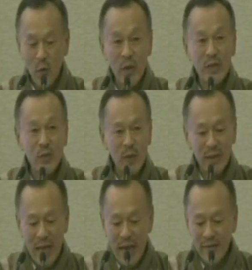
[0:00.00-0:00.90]
which,
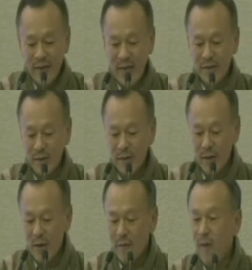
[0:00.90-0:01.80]
when aggregated,
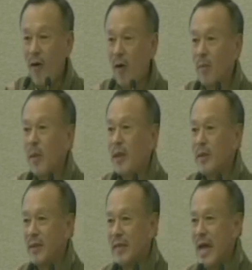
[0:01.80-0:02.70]
form
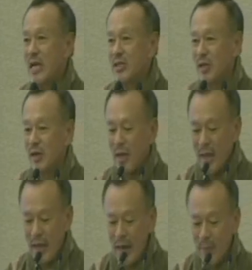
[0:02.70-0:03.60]
the National
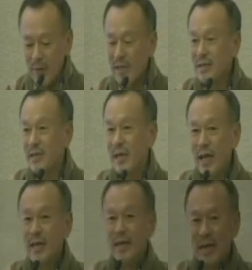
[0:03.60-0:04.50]
Happiness
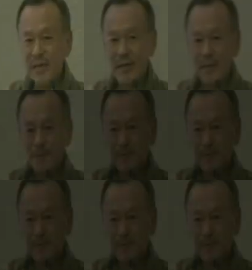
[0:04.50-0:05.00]
Indicator.